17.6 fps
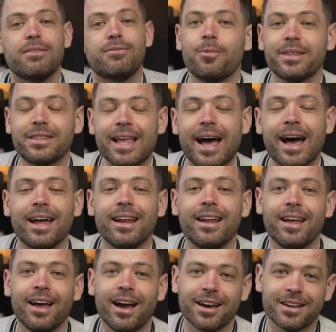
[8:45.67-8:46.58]
So with
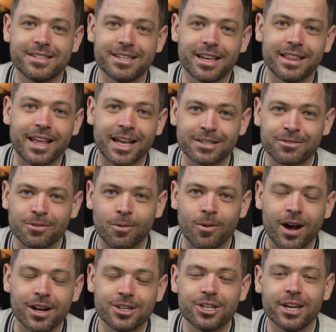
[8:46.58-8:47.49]
that, I'm gonna say thanks
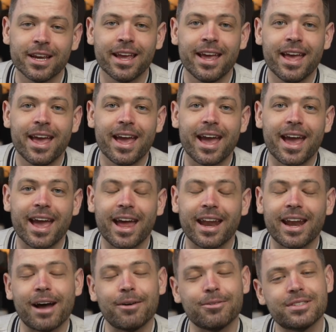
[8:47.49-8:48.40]
for watching,
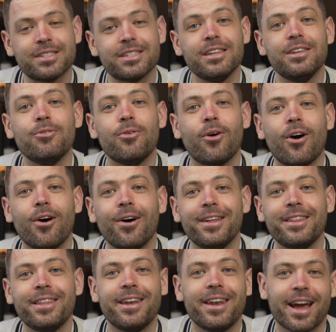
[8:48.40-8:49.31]
and I will see you
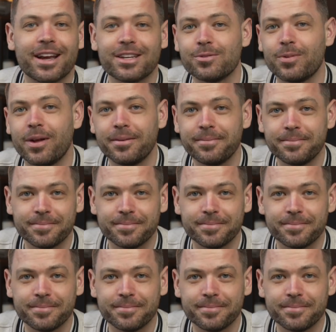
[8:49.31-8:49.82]
all in the next one.